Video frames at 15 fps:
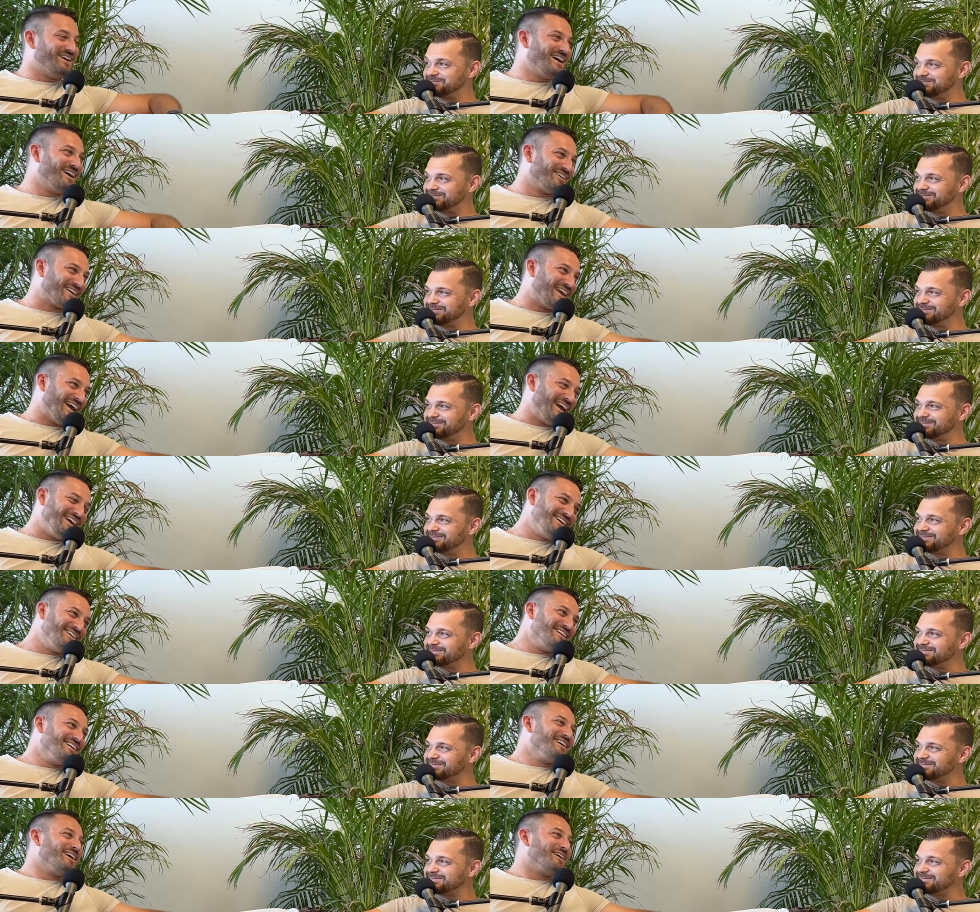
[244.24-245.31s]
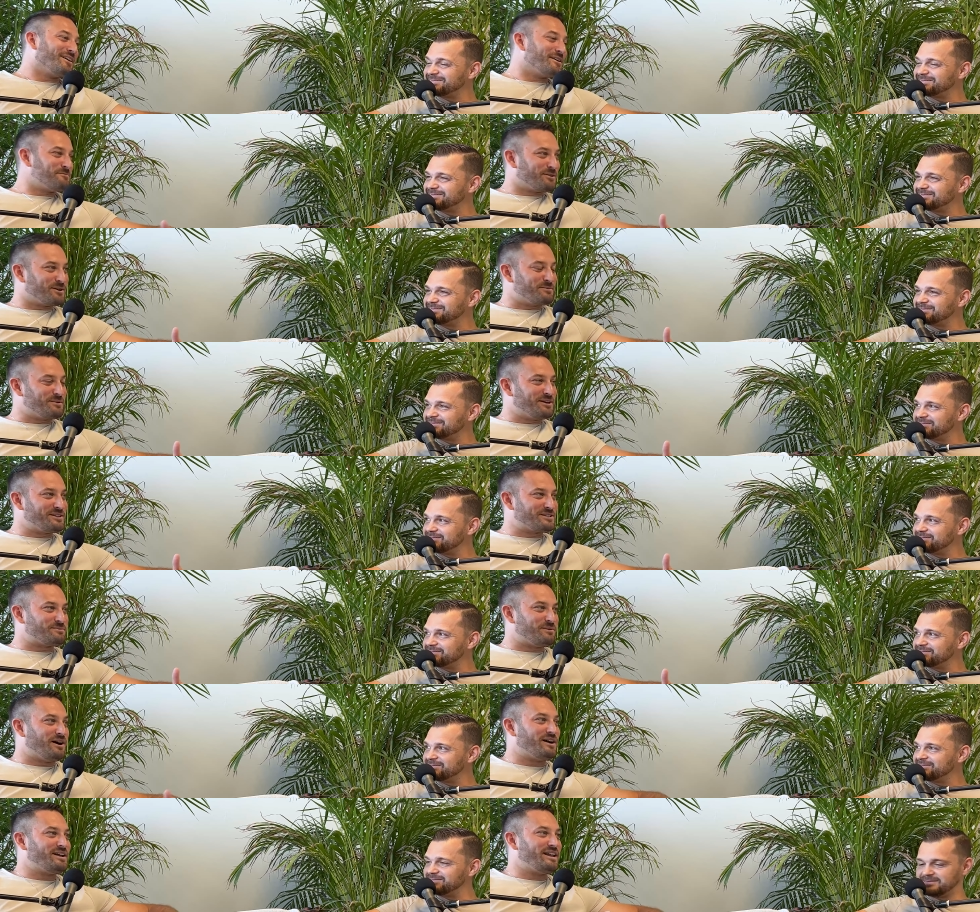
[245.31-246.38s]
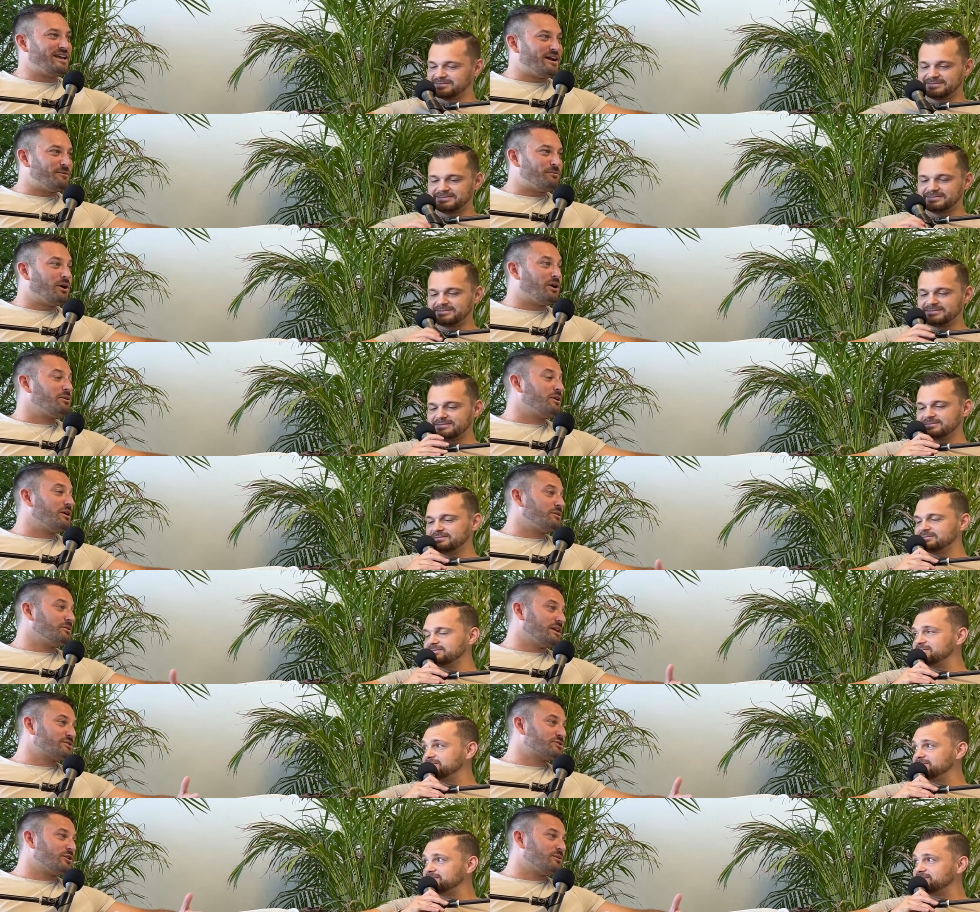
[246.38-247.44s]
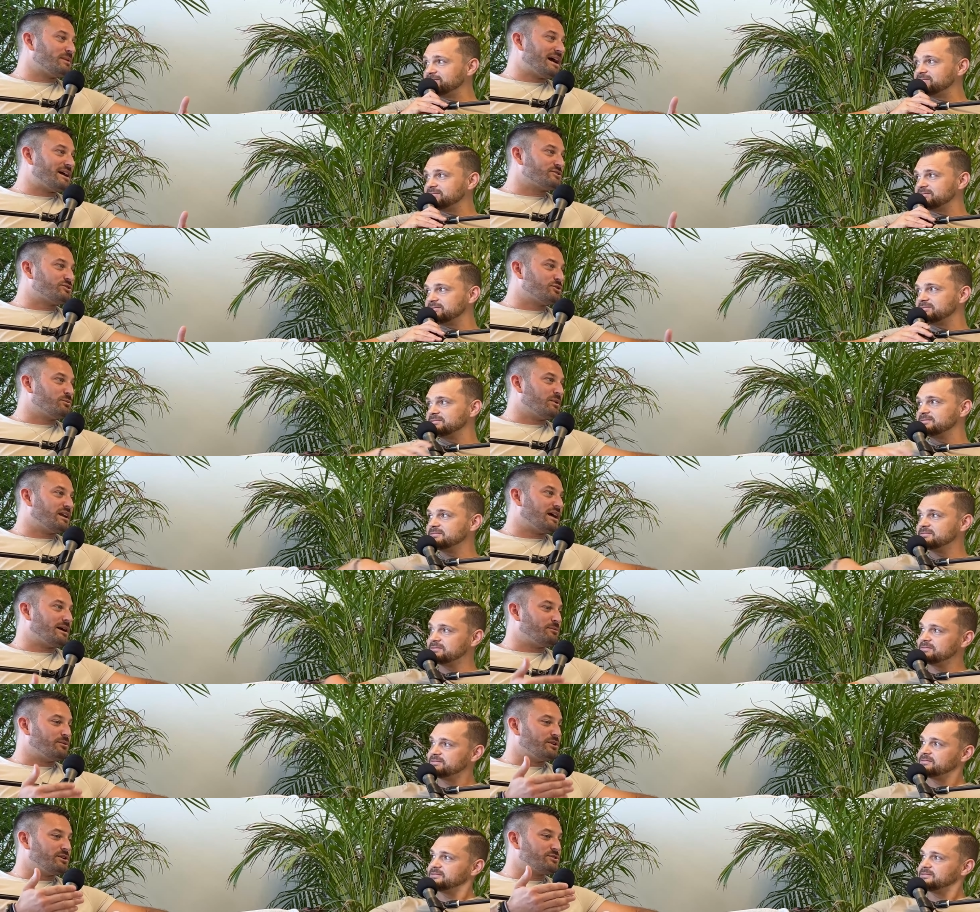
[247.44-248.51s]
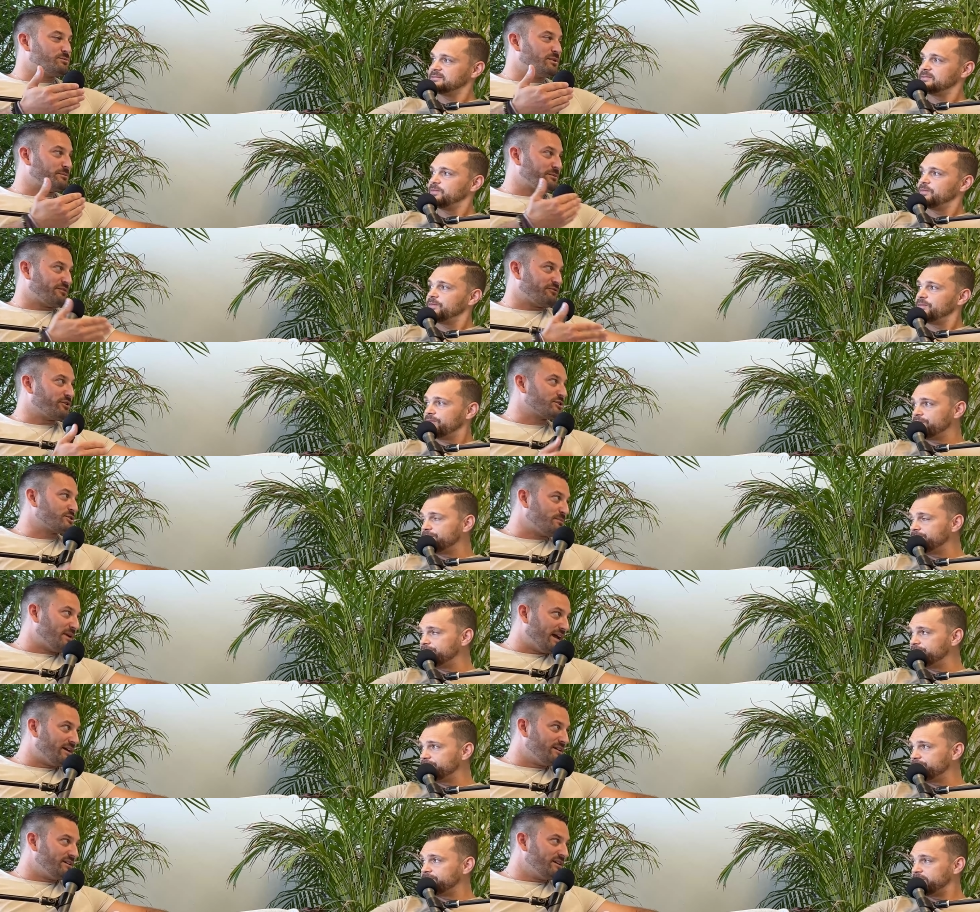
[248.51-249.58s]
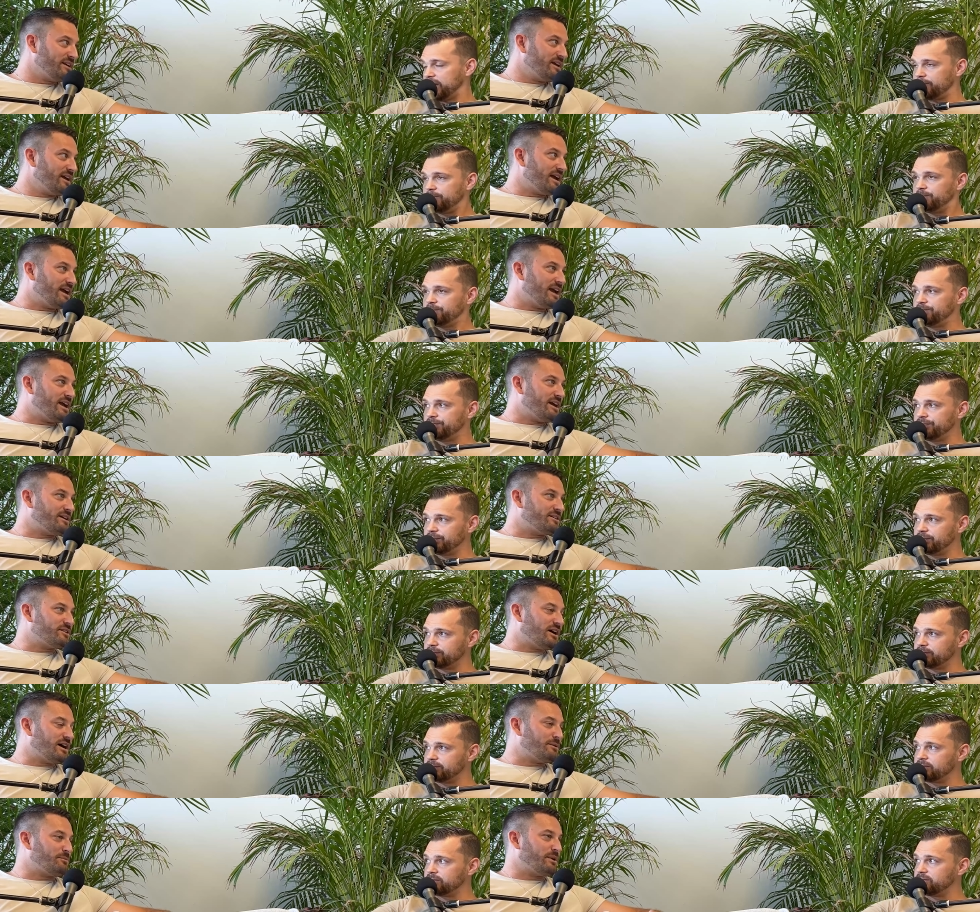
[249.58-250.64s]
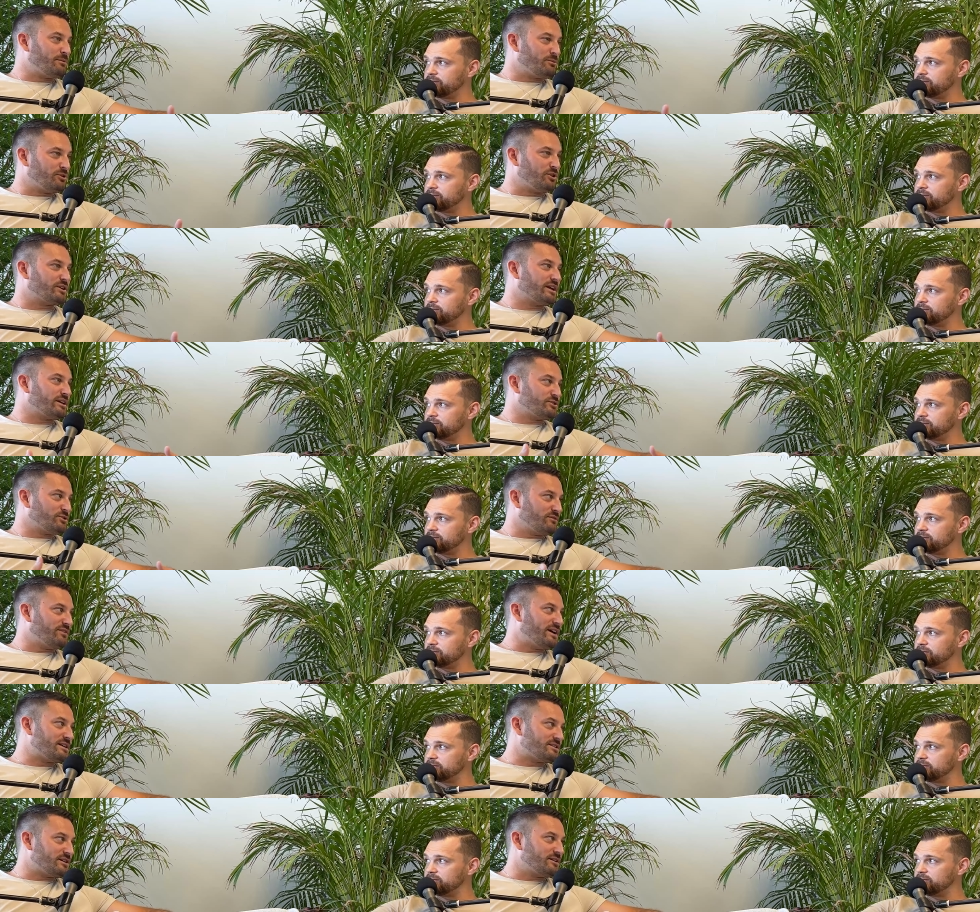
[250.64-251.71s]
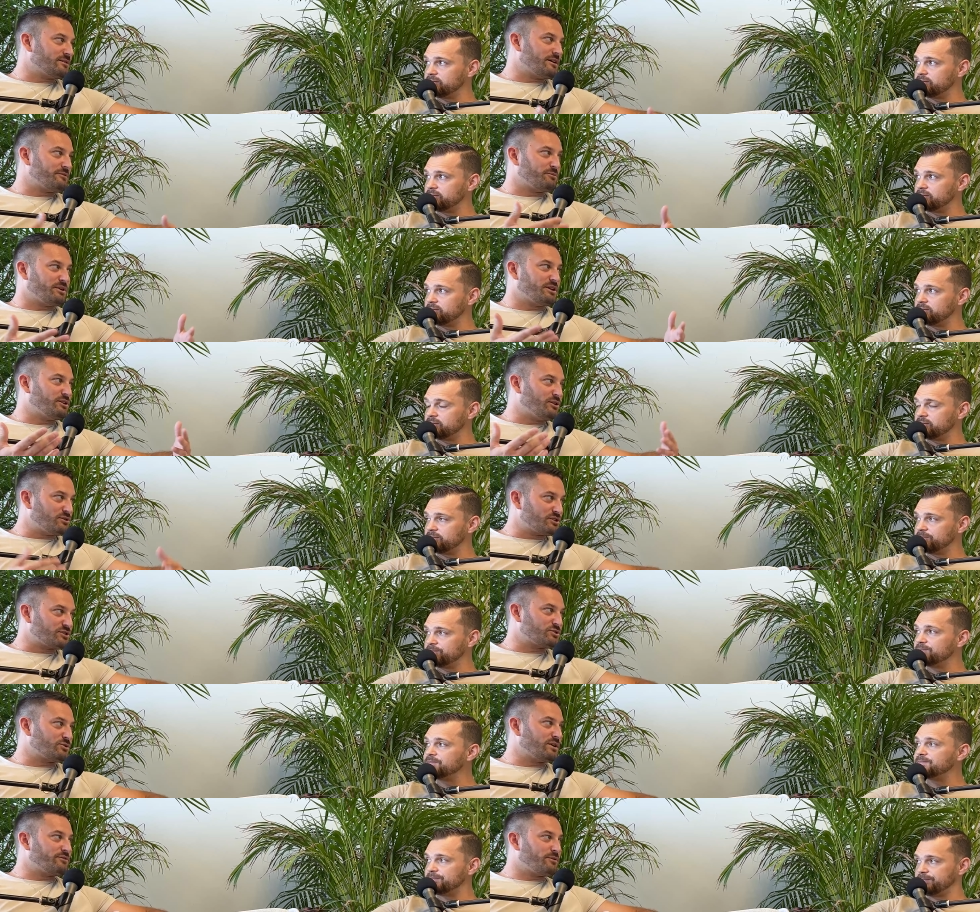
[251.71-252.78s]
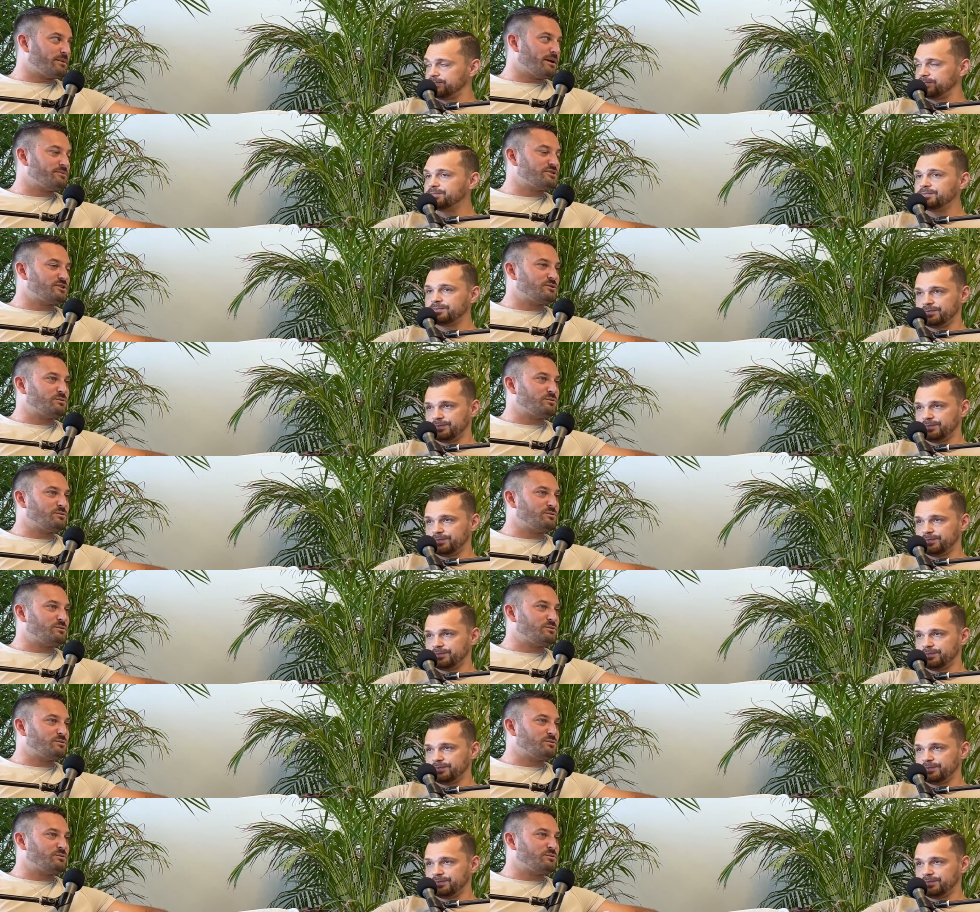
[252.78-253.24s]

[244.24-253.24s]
Speaker 1: Okay. All right. Putting me on the spot. Well, let's go back to when we first met. Yep. And we were looking to invest here. Everybody knows our story from episode